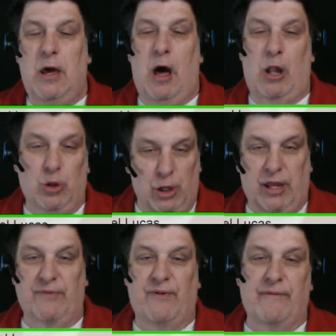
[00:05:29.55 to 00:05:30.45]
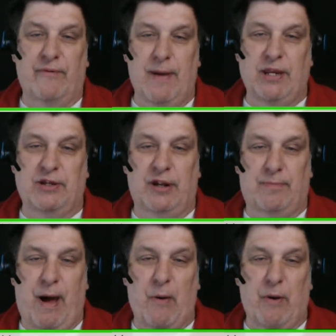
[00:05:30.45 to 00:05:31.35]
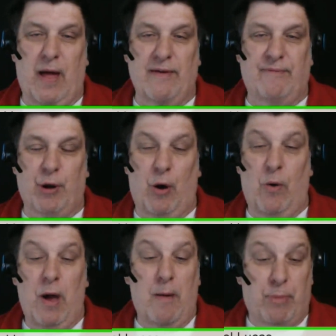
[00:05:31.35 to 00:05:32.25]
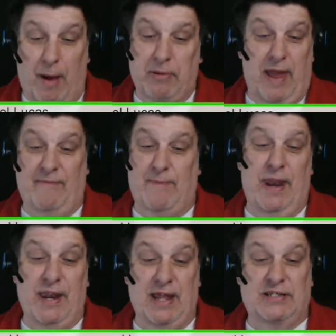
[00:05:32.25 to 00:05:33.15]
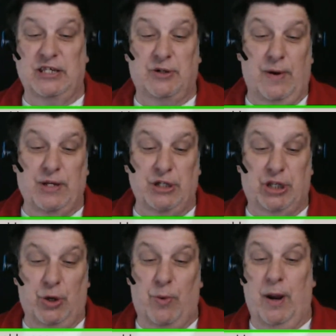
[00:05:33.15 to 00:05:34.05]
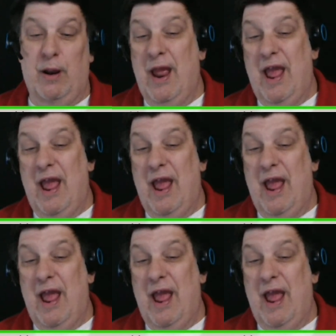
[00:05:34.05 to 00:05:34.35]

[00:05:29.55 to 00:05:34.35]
looking for information on the Power Life Pro probably have been in that situation too, where